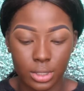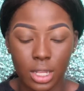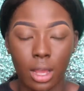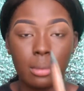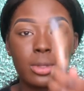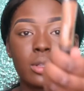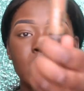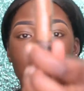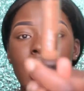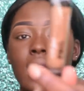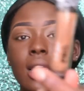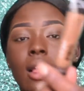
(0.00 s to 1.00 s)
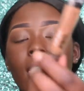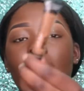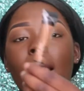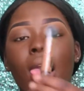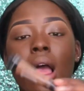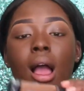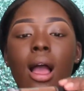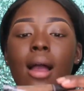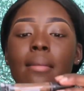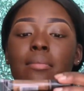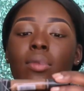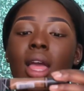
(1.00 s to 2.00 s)
So I'm using
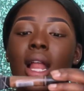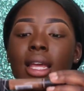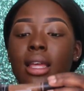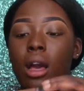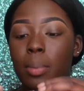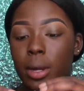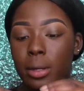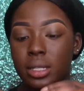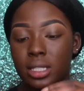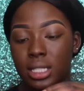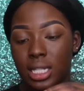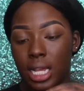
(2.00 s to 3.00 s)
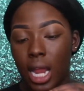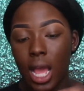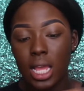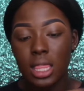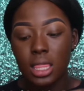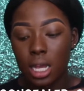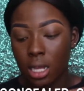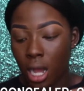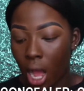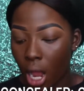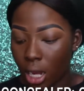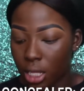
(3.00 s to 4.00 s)
LA Girl Pro Concealer in the
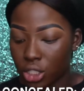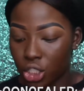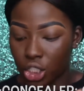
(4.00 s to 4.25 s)
colour